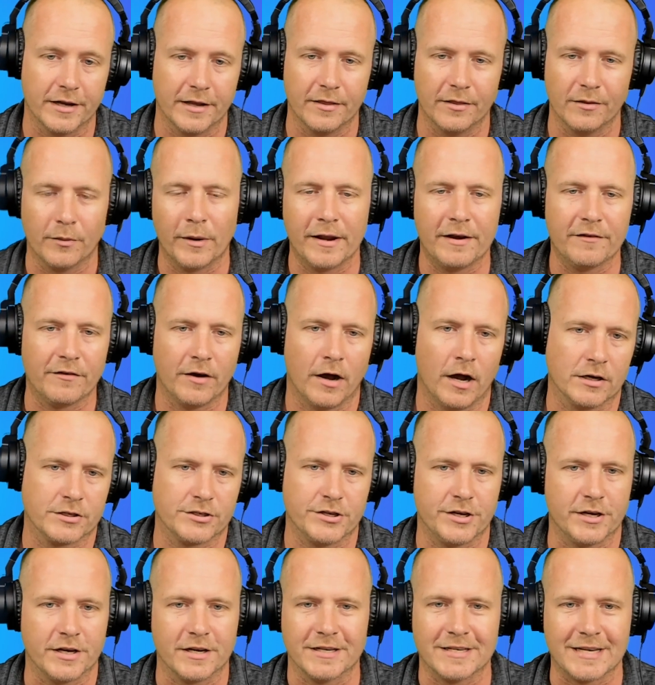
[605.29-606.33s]
and the weight of
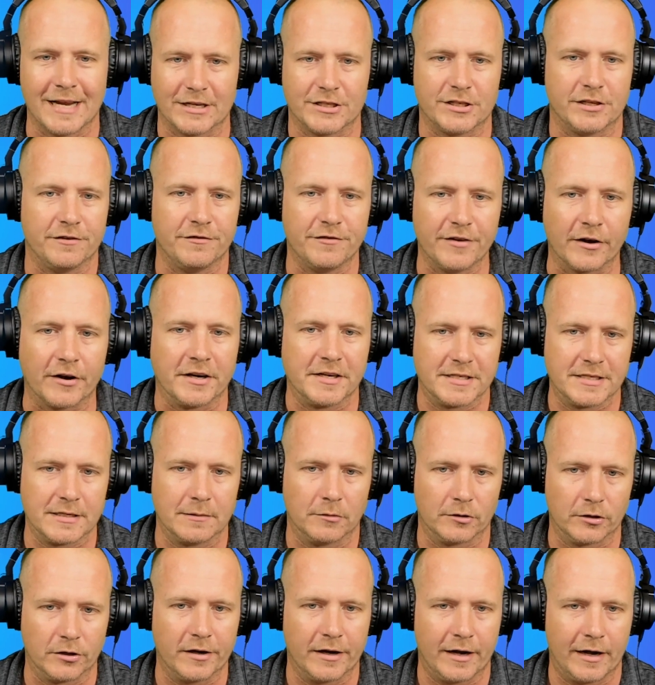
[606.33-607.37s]
oxygen is actually very
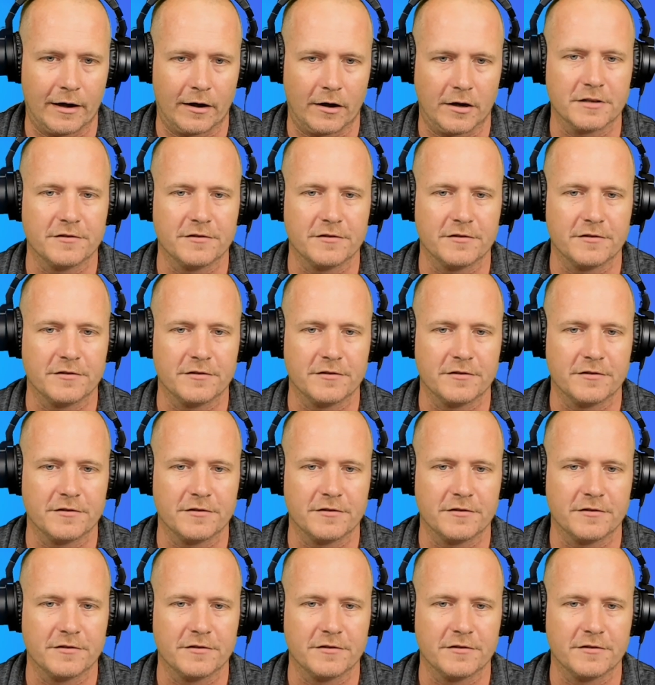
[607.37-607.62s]
similar to air.